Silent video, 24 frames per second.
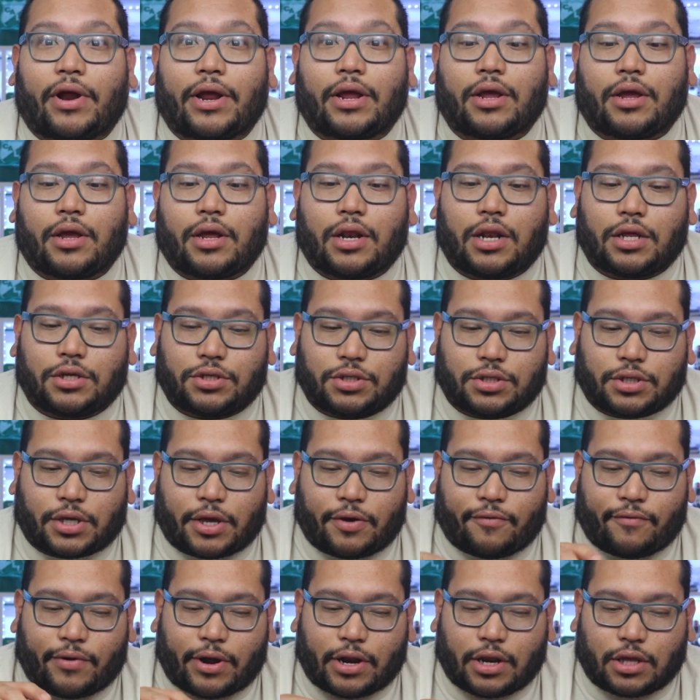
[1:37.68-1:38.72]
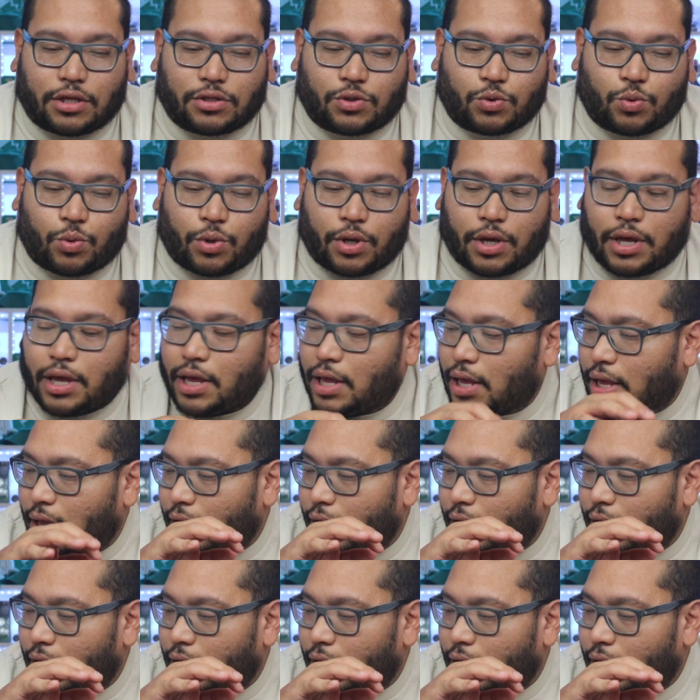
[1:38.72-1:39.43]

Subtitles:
right here, let's just get right into it.